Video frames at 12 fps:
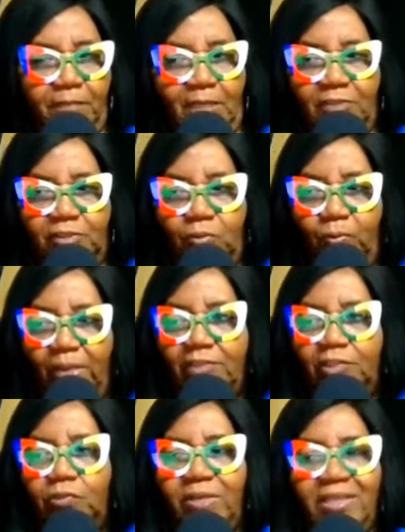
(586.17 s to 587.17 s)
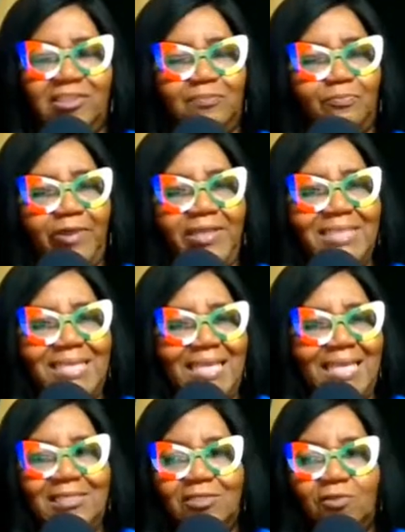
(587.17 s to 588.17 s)
It's a way to express
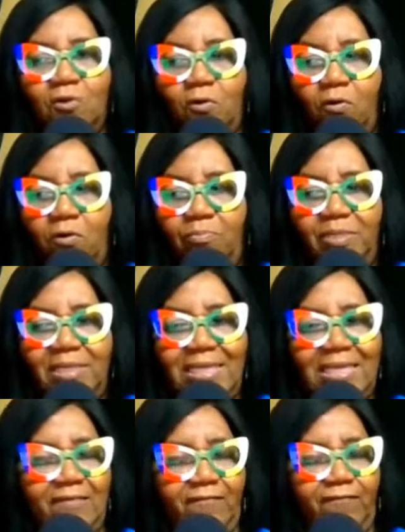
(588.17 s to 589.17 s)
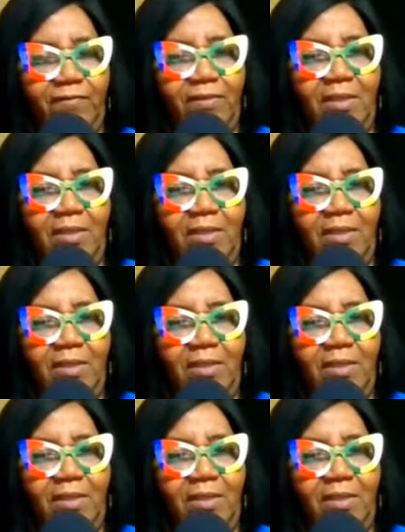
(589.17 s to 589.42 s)
his or her belief.